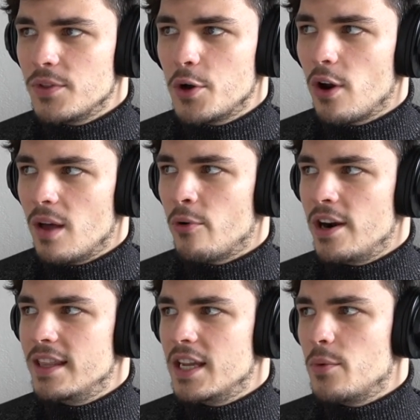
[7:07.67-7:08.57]

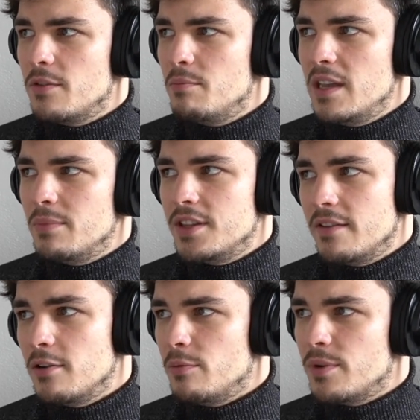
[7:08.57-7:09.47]
collaborating with people,
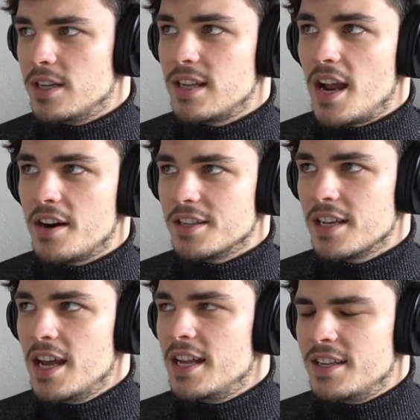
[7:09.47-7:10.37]
developer designers
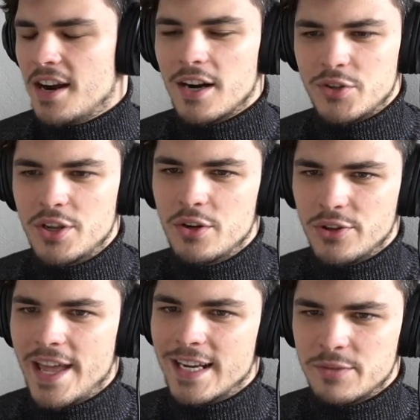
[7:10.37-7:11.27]
that are actually
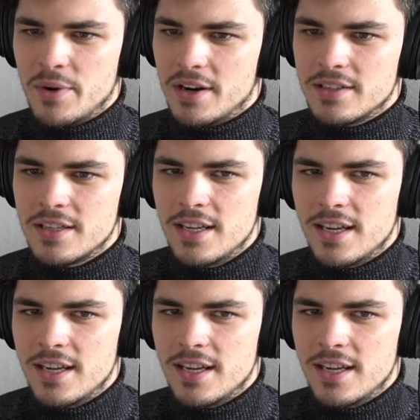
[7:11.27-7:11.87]
not experts.